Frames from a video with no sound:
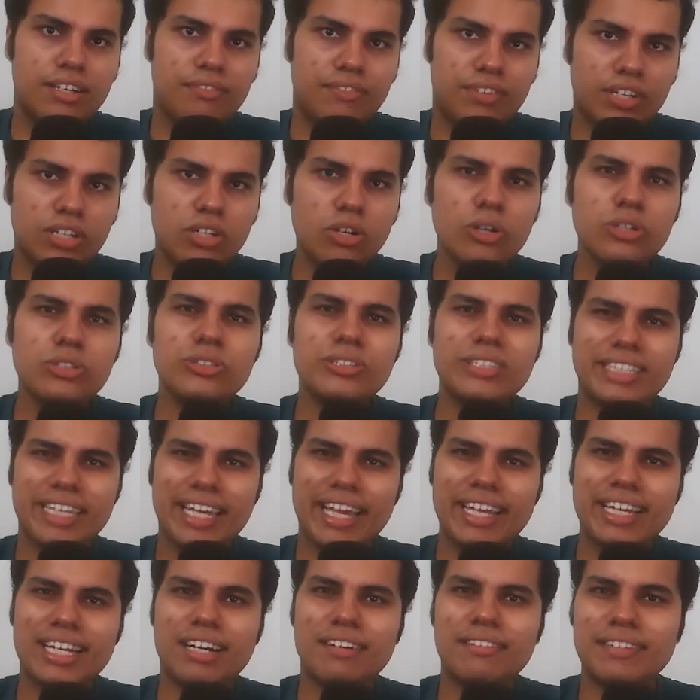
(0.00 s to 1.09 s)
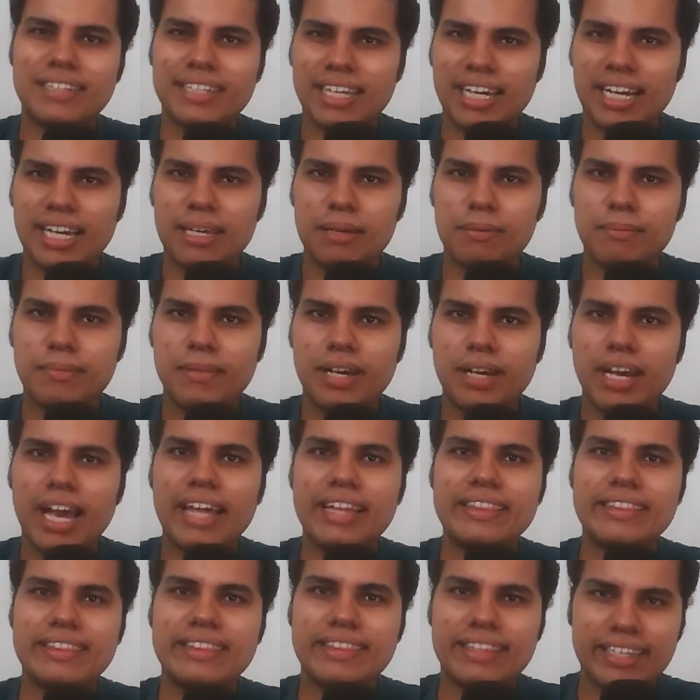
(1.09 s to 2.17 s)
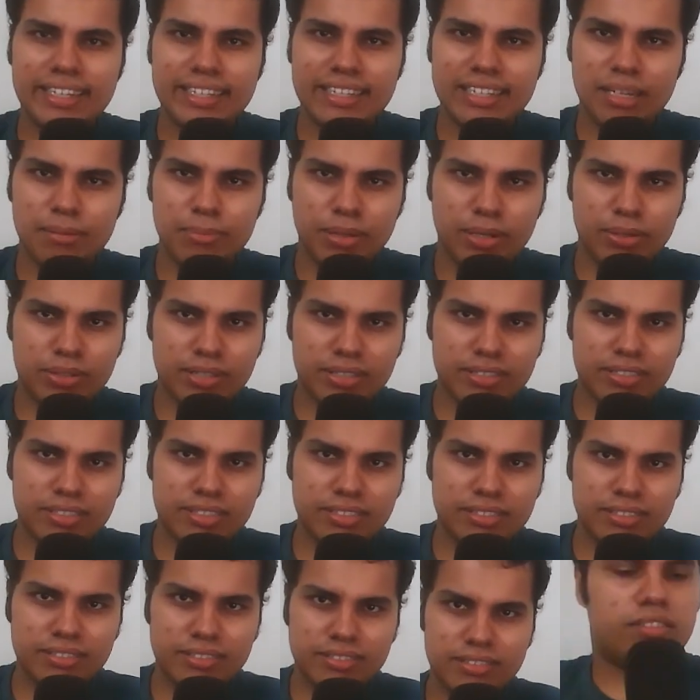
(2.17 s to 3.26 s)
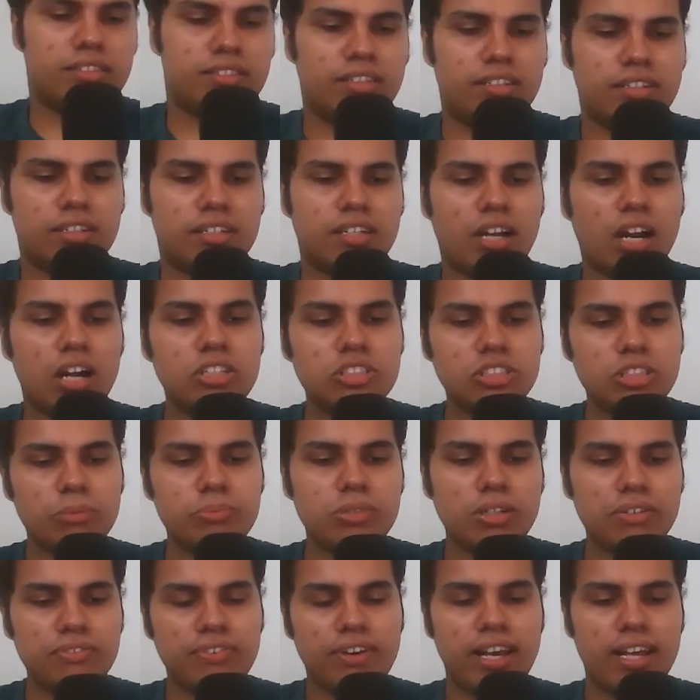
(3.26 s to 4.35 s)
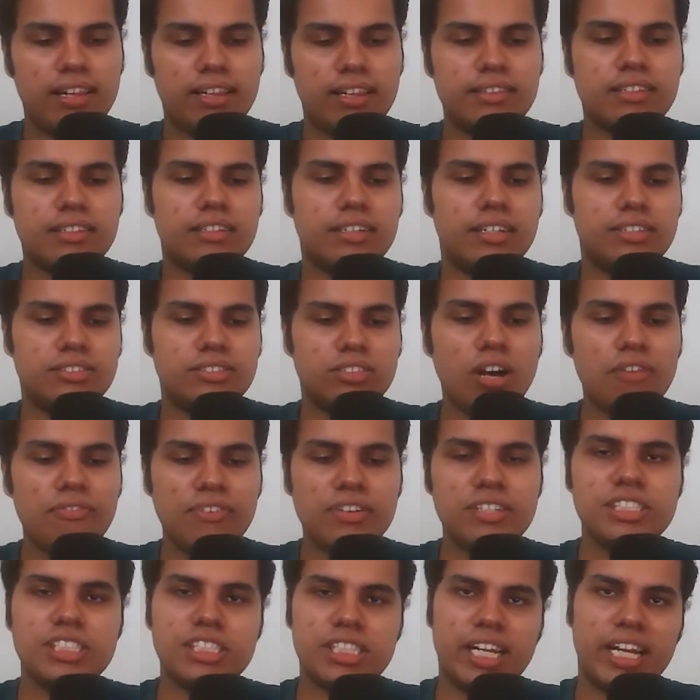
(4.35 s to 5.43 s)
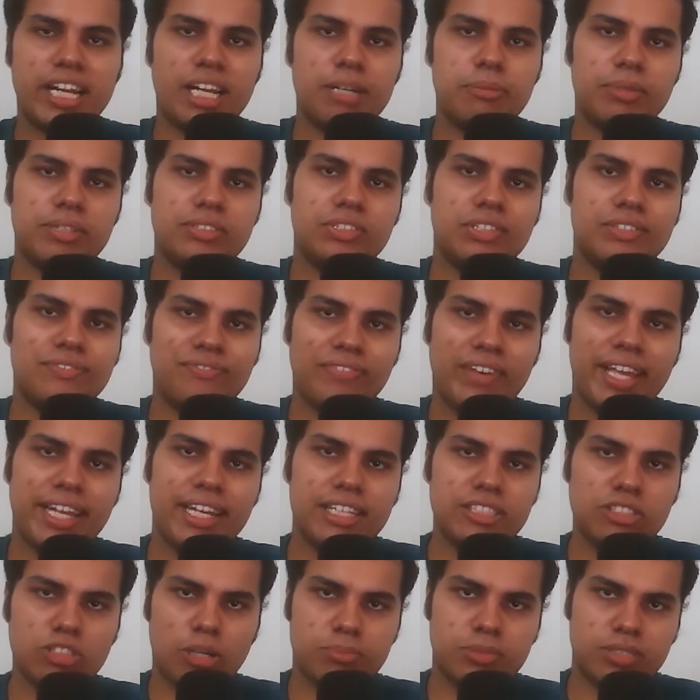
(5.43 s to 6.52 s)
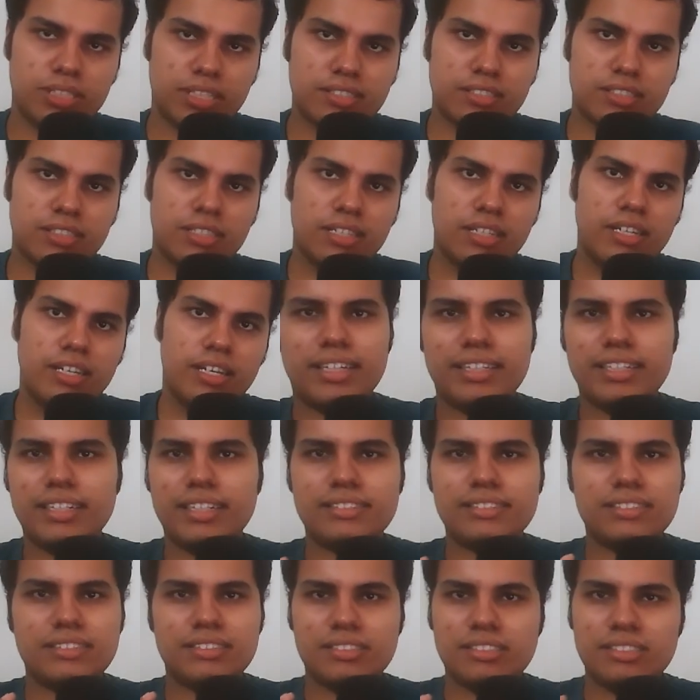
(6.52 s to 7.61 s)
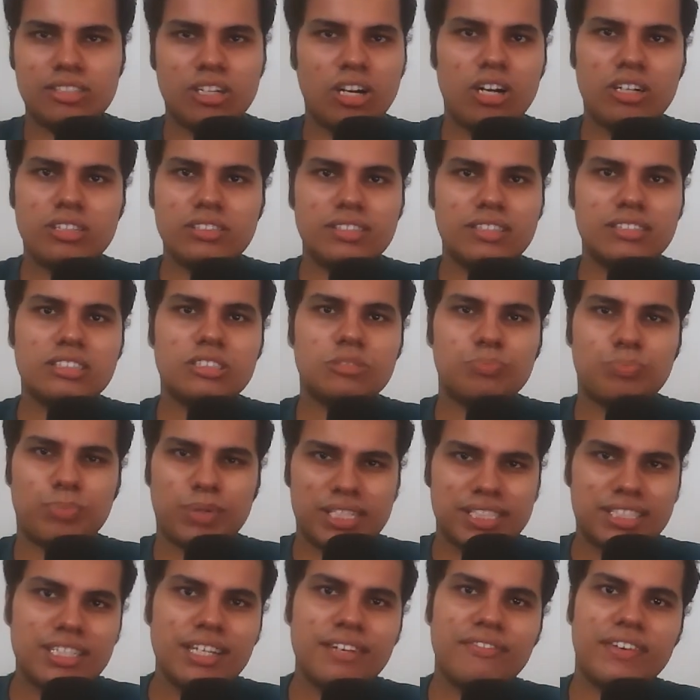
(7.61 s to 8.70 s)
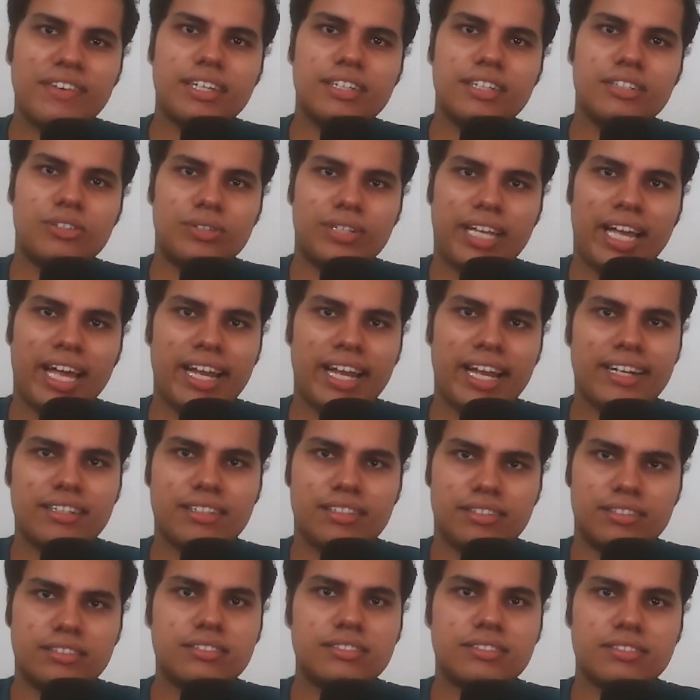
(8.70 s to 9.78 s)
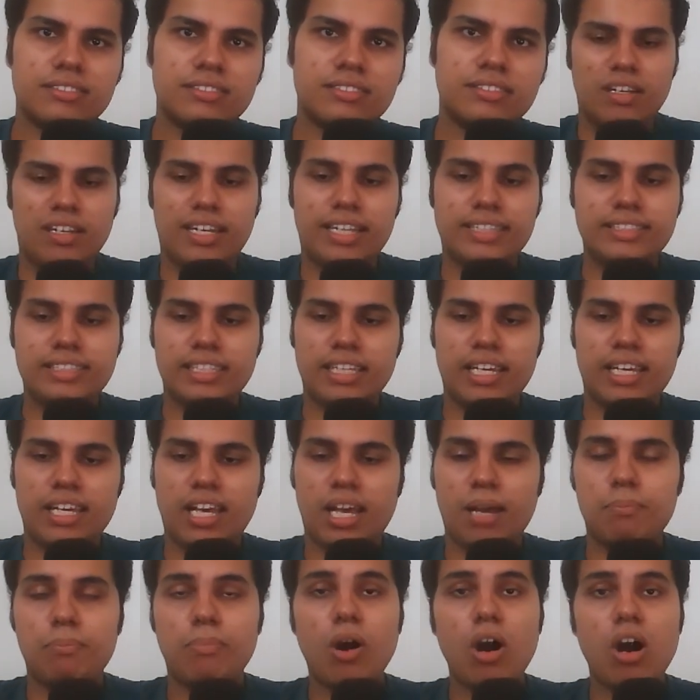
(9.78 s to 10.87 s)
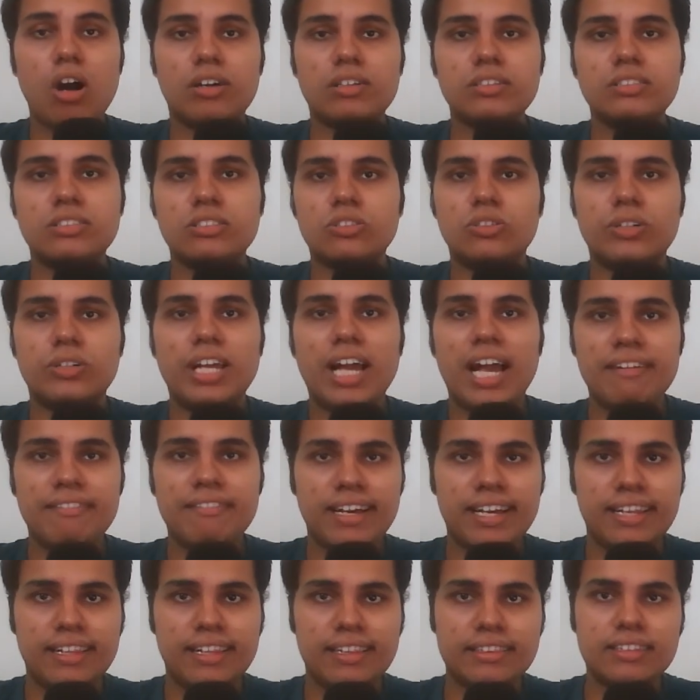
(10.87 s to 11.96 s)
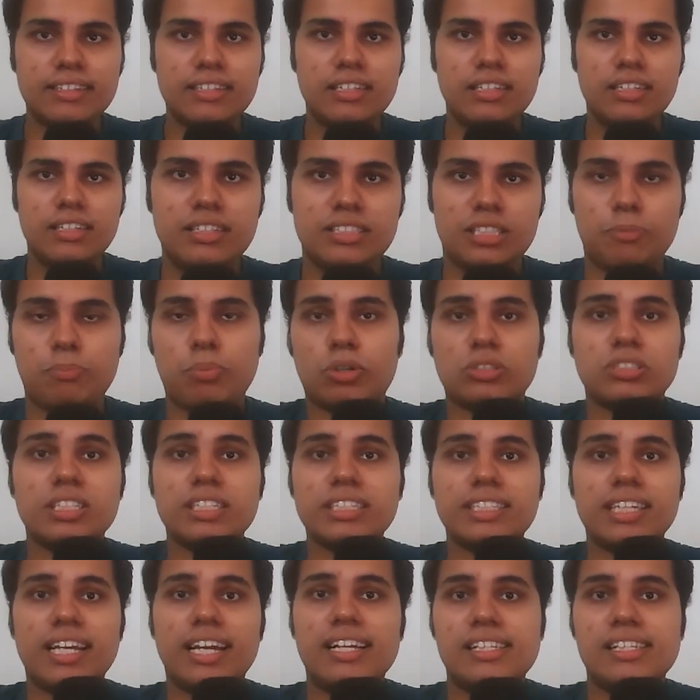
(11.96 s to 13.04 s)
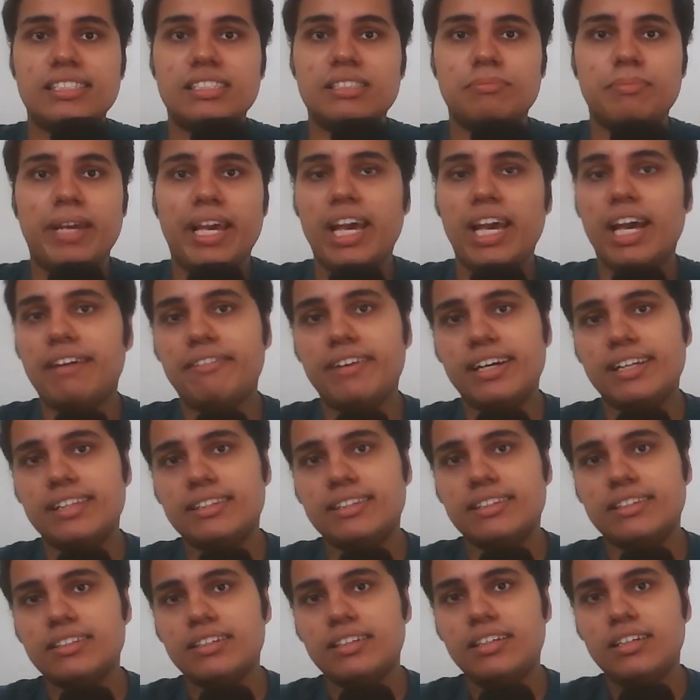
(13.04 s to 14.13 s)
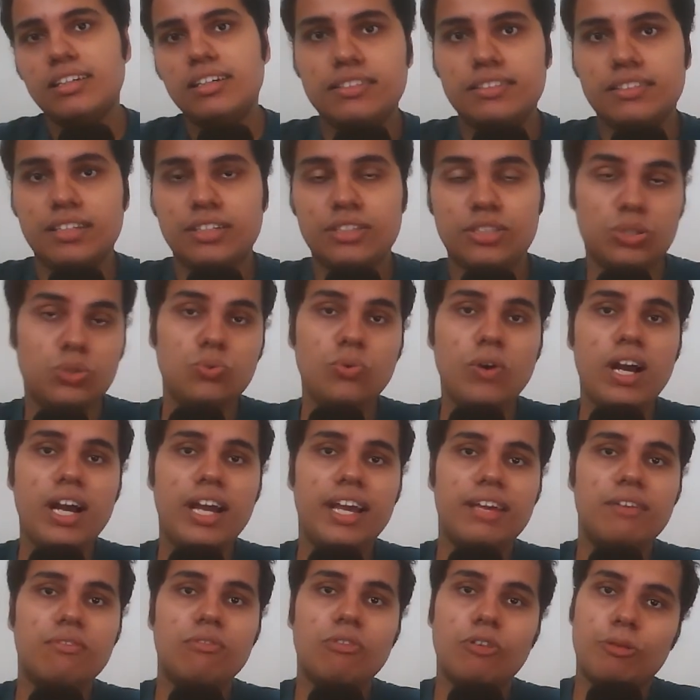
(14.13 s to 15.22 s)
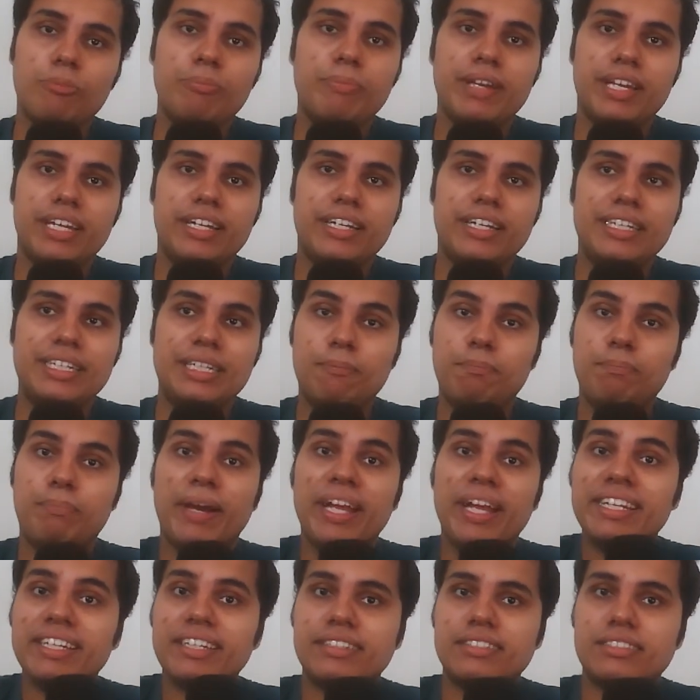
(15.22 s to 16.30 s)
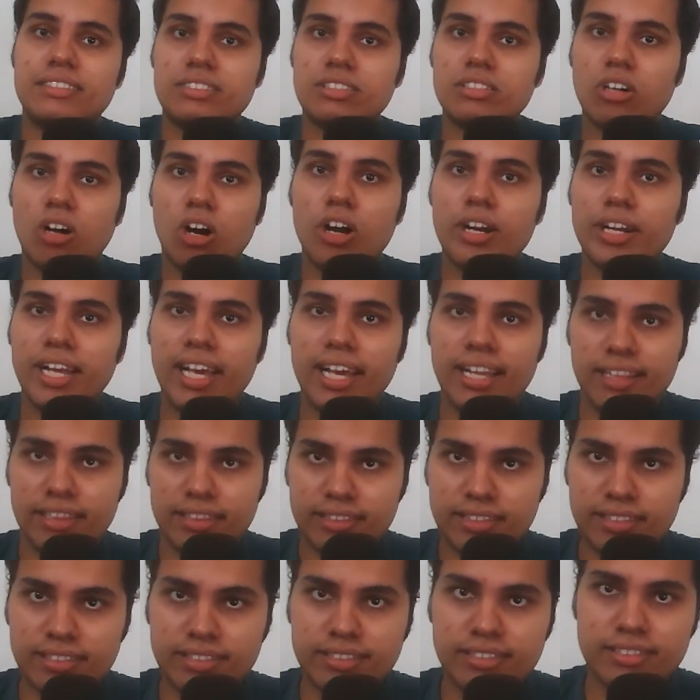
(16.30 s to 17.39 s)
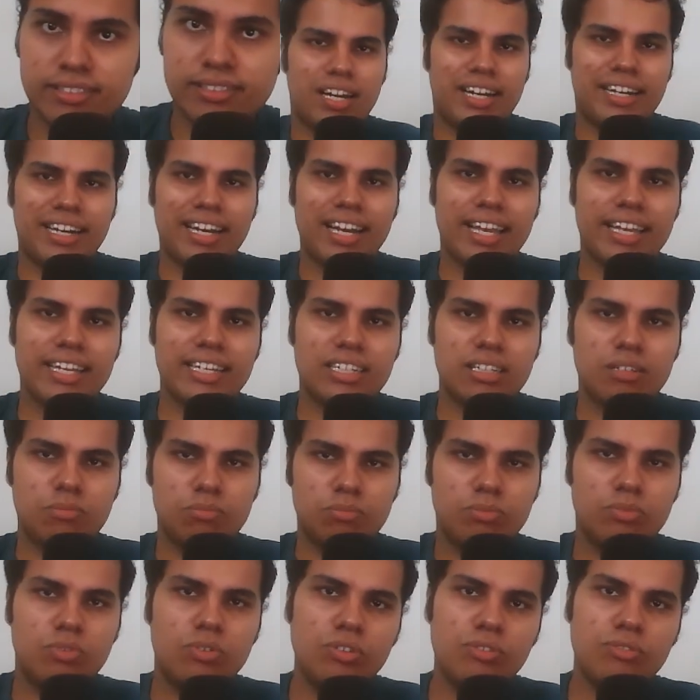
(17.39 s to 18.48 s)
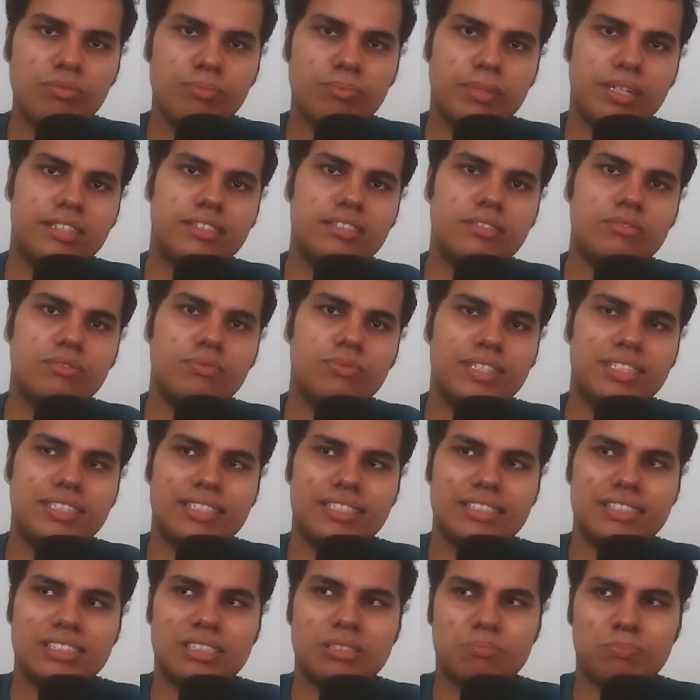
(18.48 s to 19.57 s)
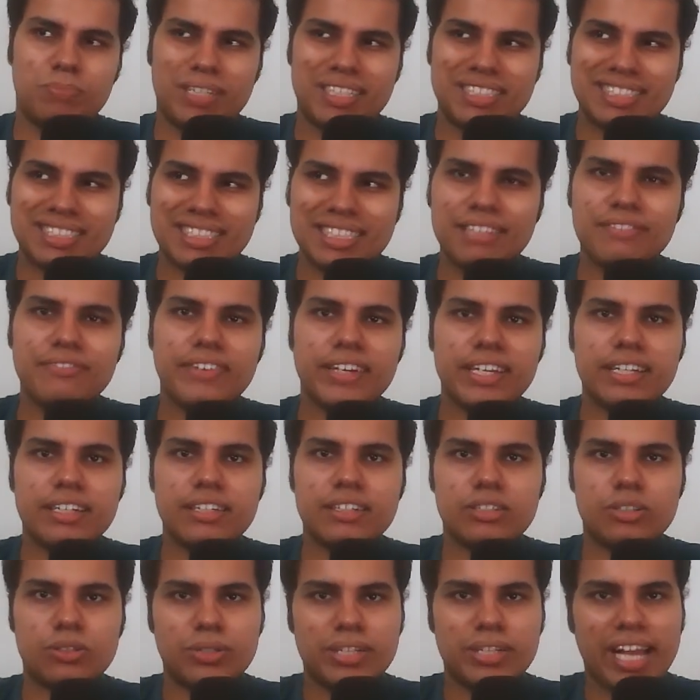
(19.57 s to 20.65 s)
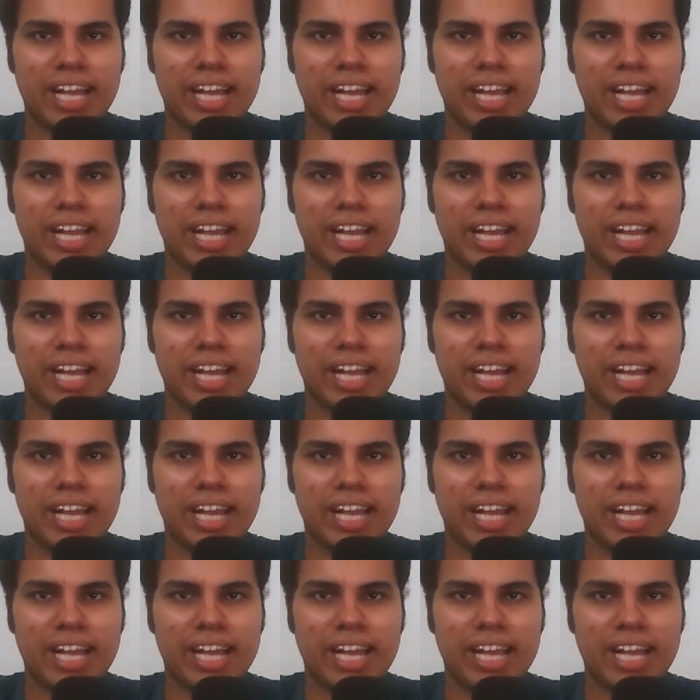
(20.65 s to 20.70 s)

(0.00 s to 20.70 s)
we are going to take our time and think about it. The concept of health is often shared between various objects. It is not just specific to characters. Let's say a box could have health, the projectiles may have health, the UI would be dependent on health. Unlike movement, which is specific to